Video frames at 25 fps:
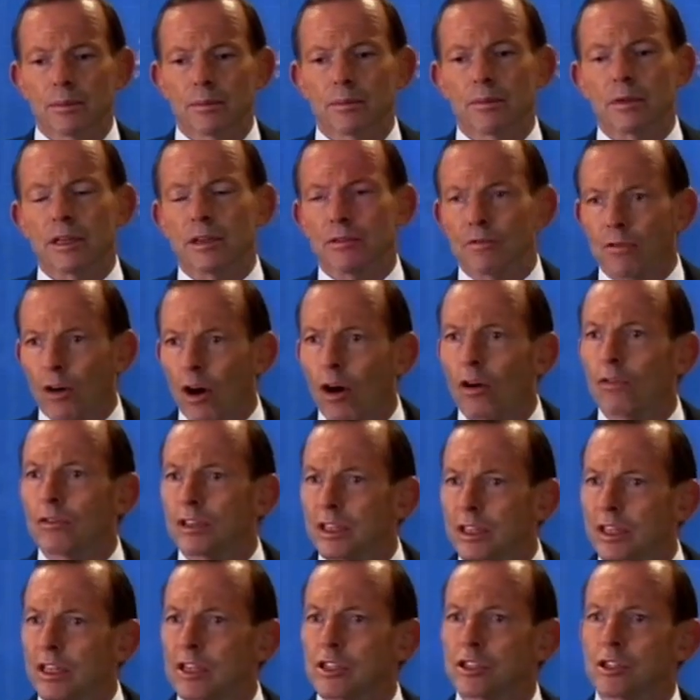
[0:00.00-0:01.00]
involved
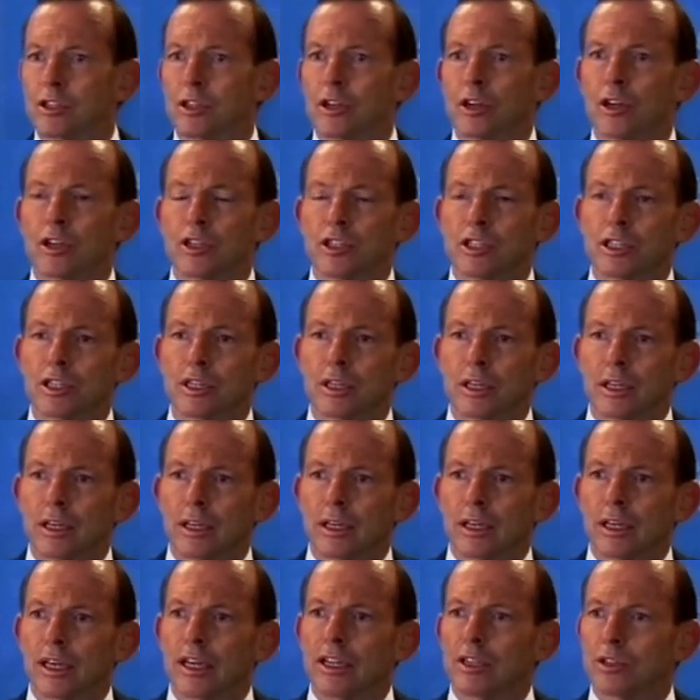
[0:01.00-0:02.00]
in this search.
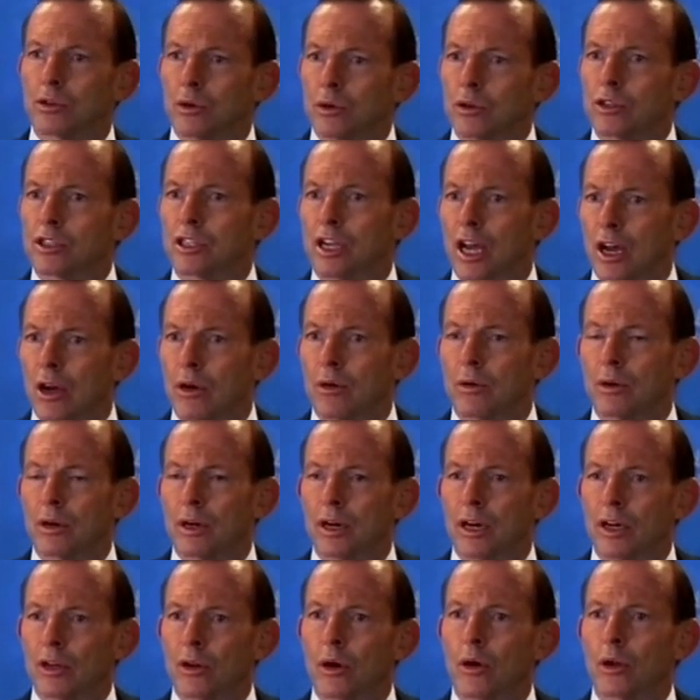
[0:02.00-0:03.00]
It's also
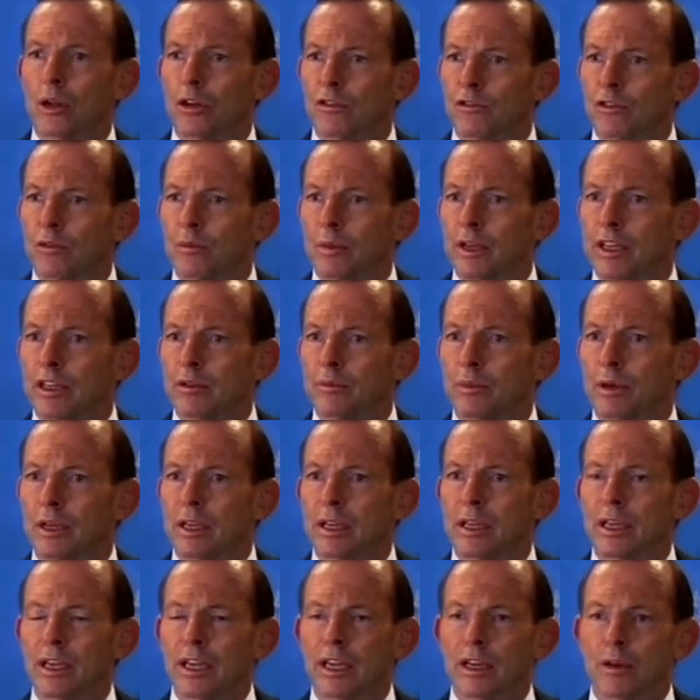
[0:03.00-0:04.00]
an honour for me to
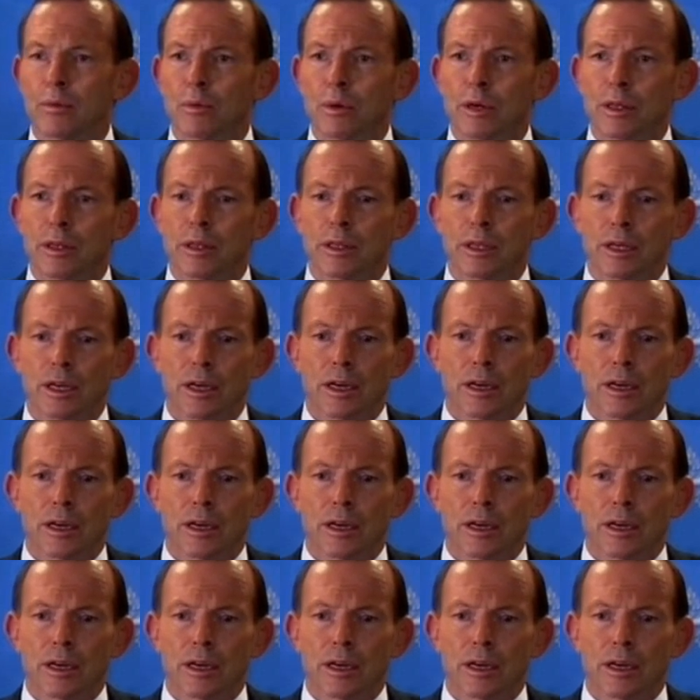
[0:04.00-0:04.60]
be here with